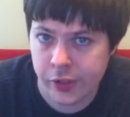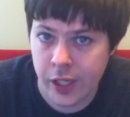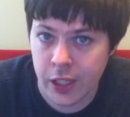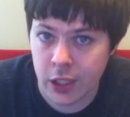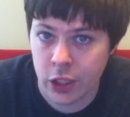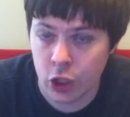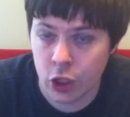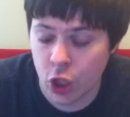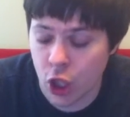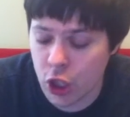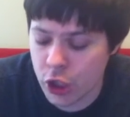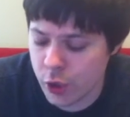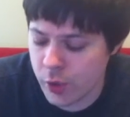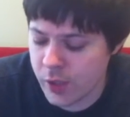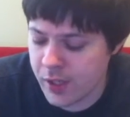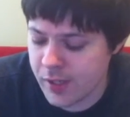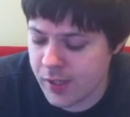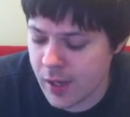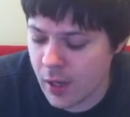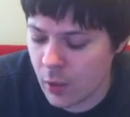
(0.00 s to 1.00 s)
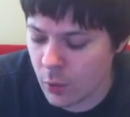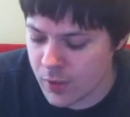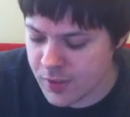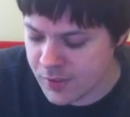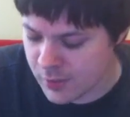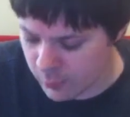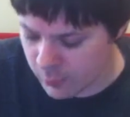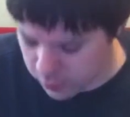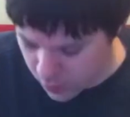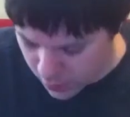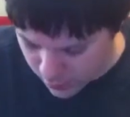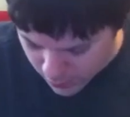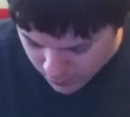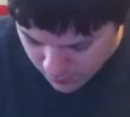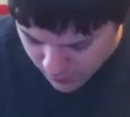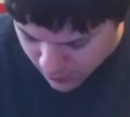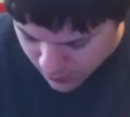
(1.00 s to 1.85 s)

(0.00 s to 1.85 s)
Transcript: getting your cartridges out once you've plugged them